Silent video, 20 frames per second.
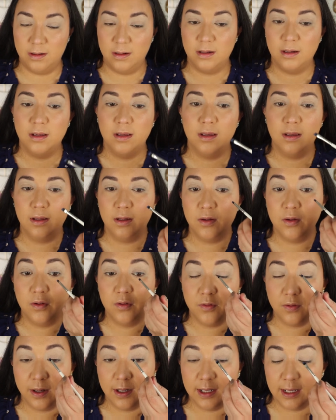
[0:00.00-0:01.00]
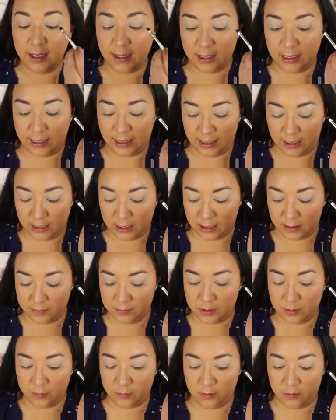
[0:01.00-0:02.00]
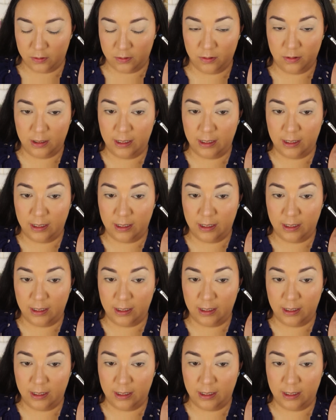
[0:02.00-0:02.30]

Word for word: I'm trying to get like comfortable,